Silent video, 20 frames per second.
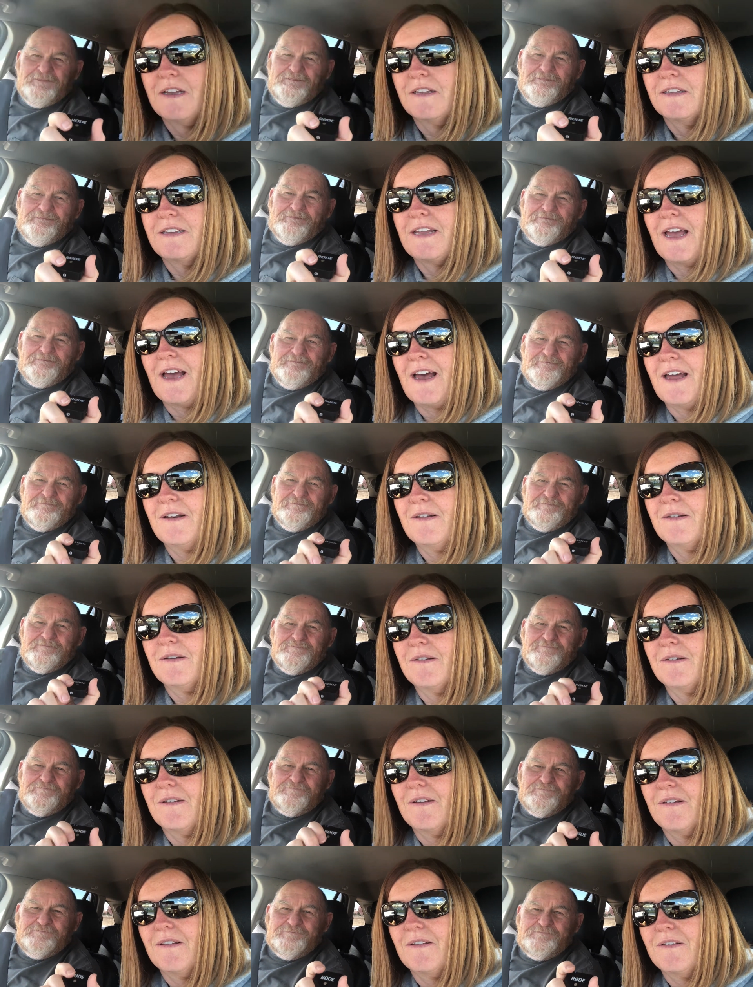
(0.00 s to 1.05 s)
Speaker 1: Dad,
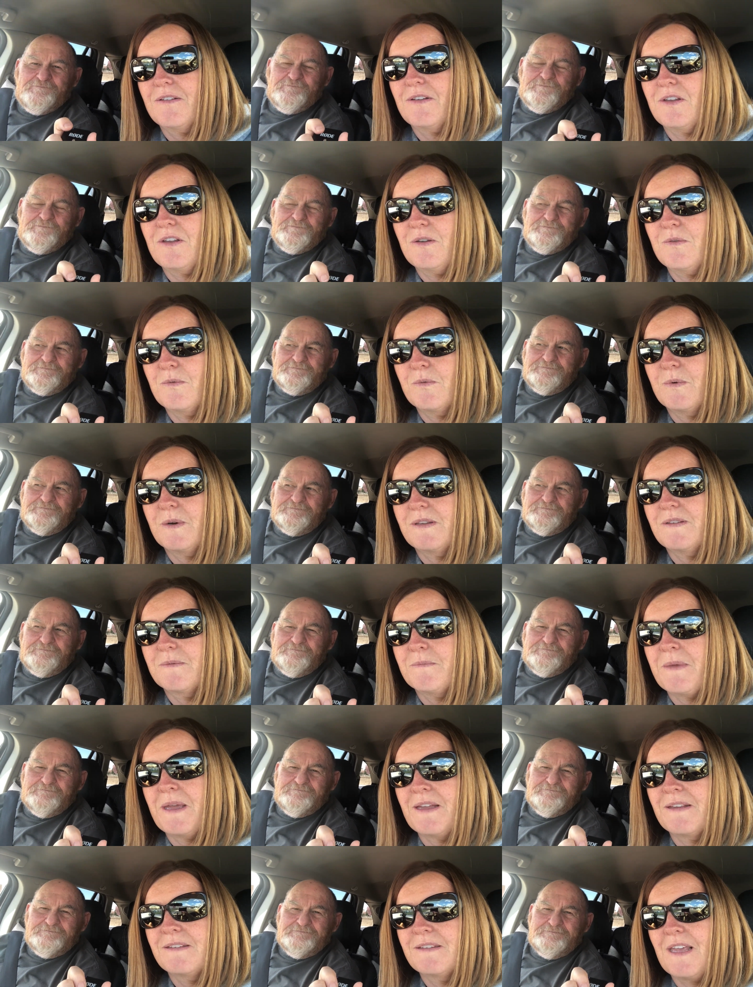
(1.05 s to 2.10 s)
what's
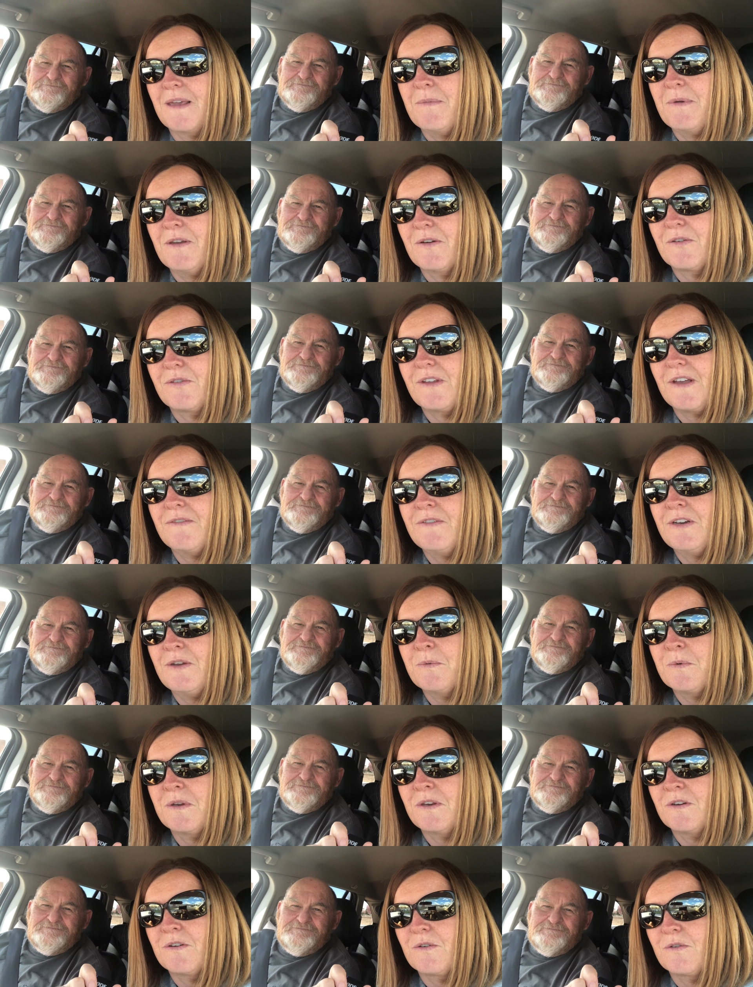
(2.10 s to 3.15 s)
manscaping? You're
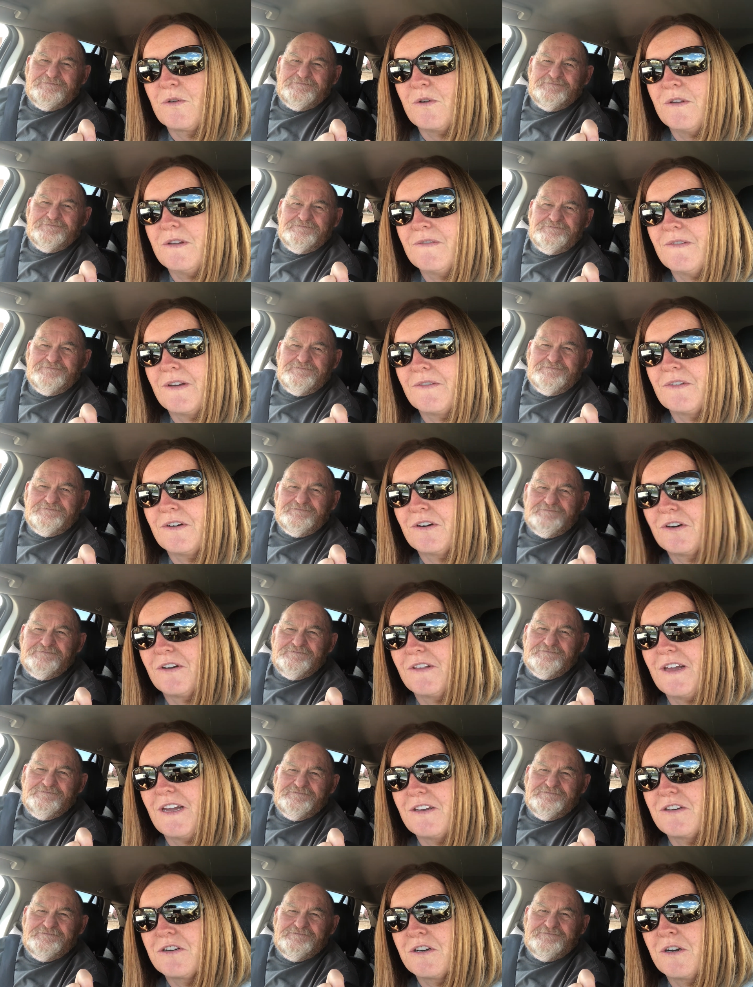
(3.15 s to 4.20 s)
71 years old. Have you ever heard
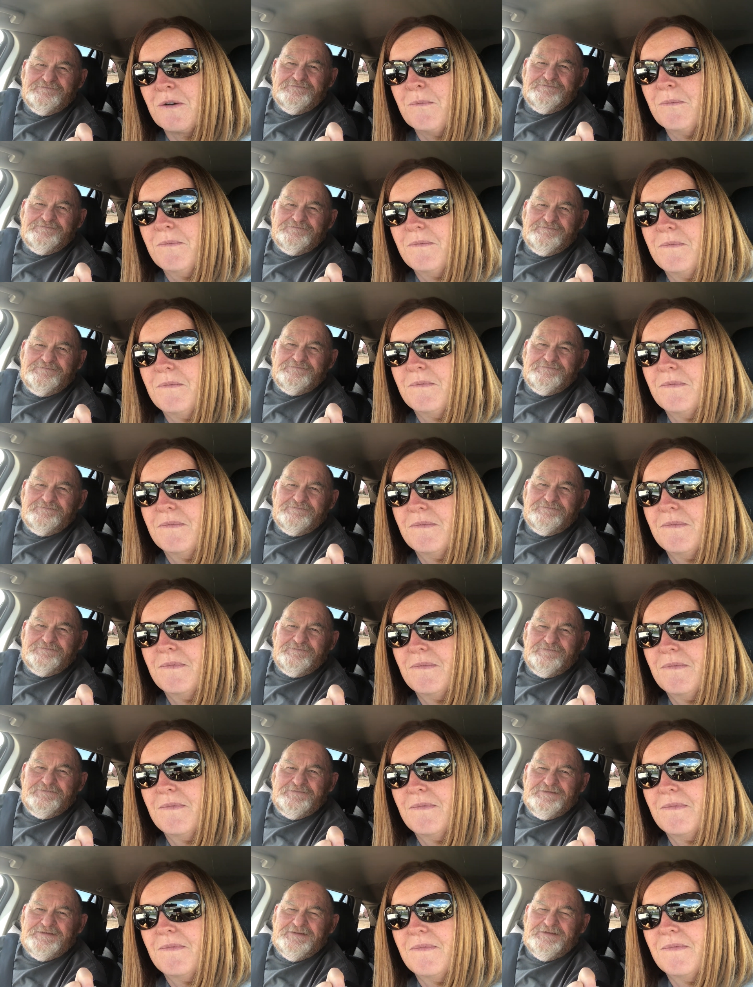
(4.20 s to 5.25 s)
that term?
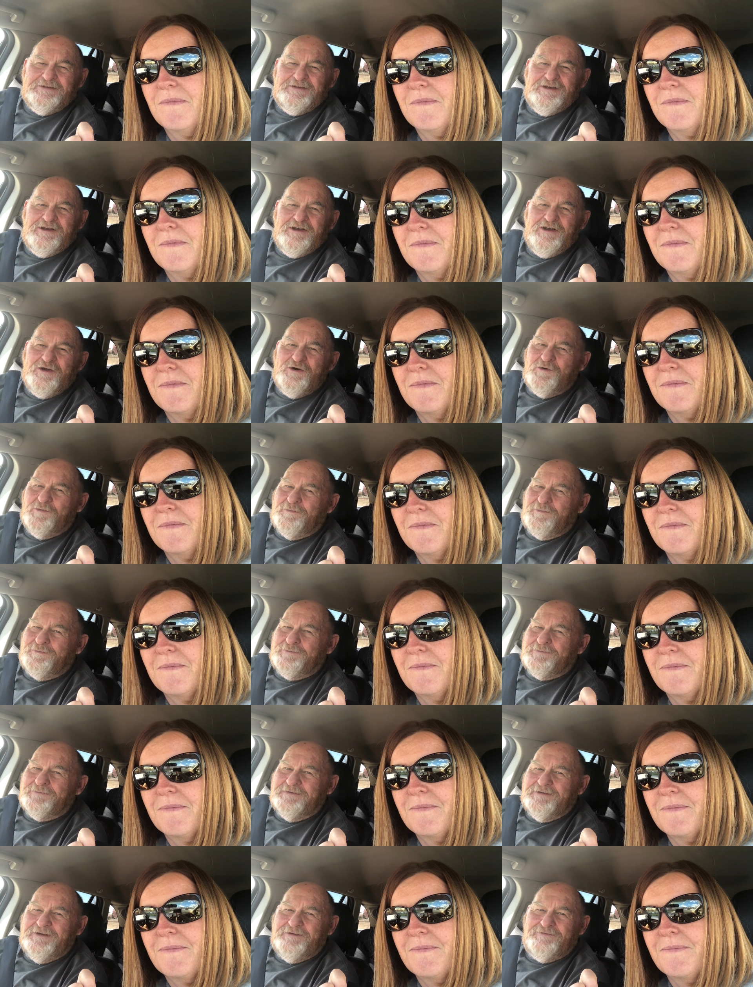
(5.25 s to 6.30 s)
Speaker 2: Nope,
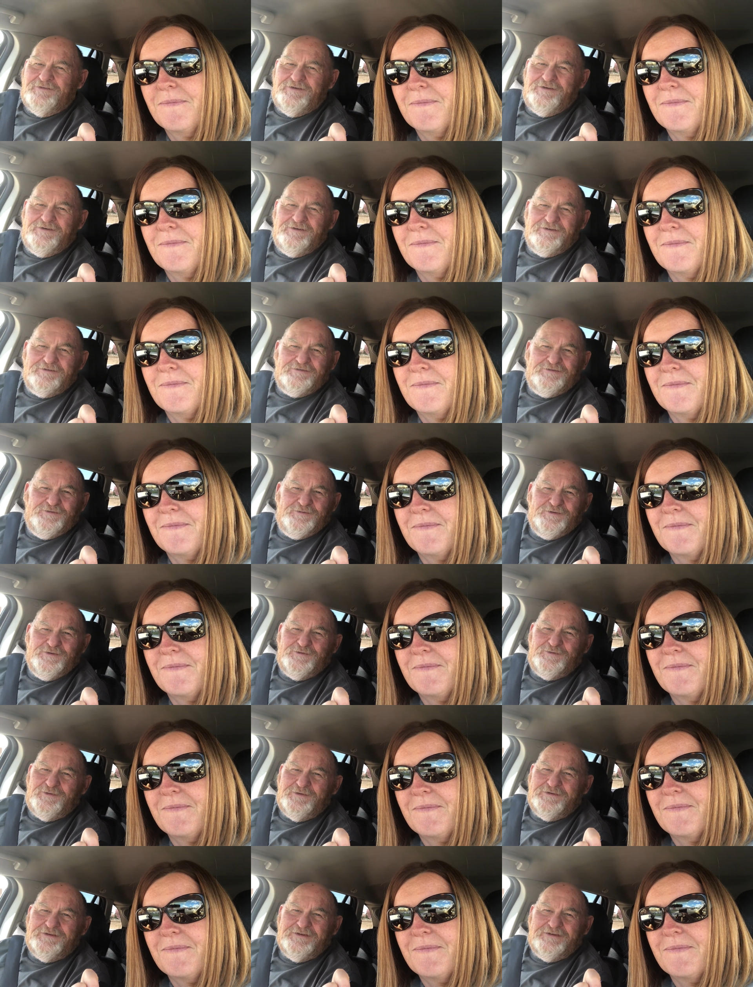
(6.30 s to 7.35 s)
never heard it. Don't know
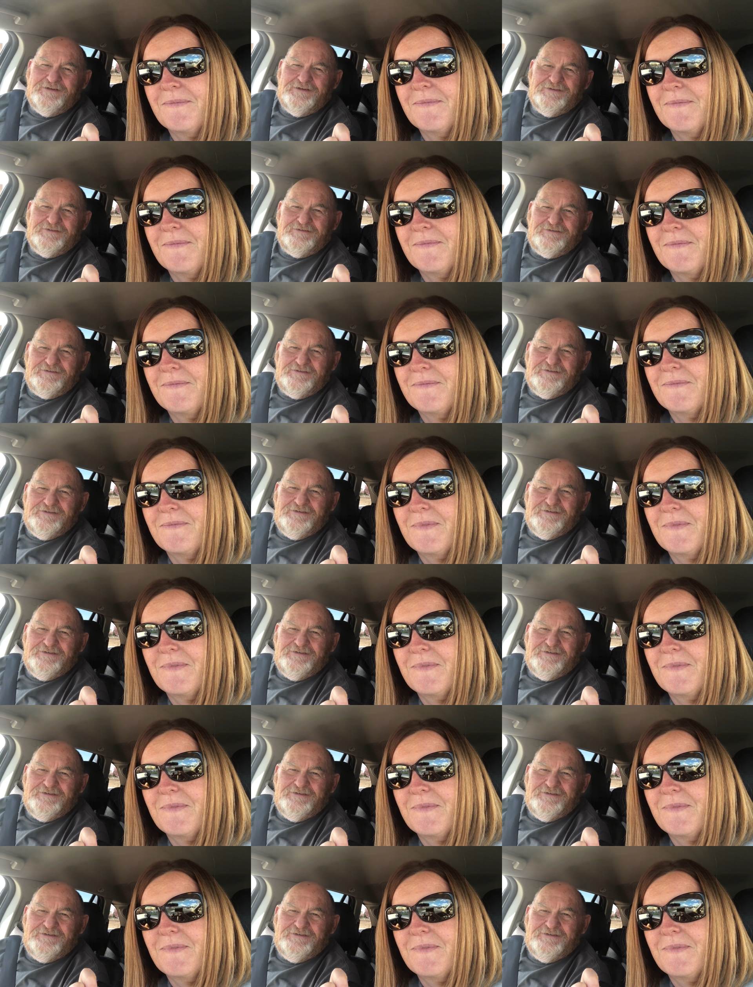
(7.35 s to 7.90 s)
what it is.